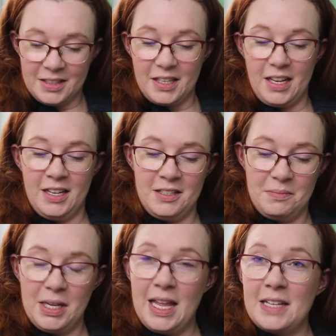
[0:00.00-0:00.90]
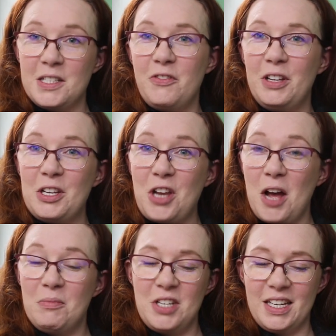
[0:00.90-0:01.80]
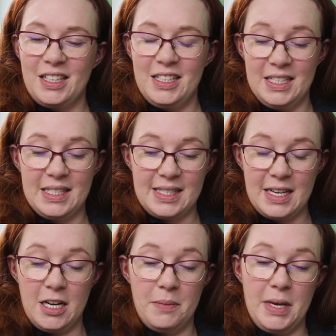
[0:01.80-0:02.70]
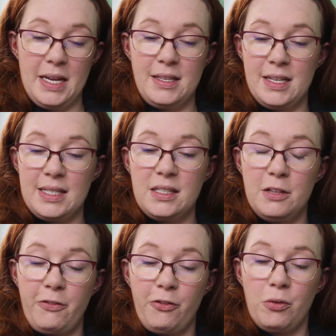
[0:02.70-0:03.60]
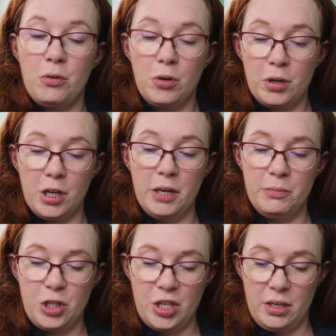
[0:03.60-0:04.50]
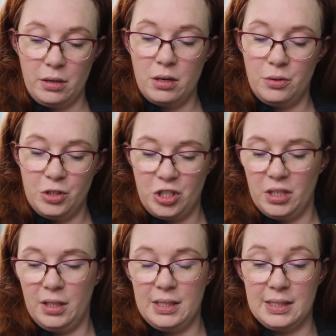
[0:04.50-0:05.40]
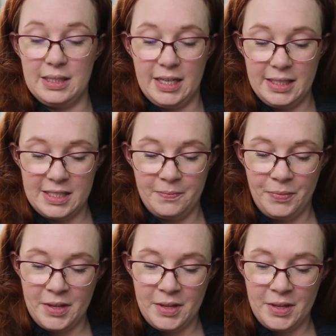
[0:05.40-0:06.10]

And my last finished object is a test knit for Shayna Cohn, Shanalines Designs,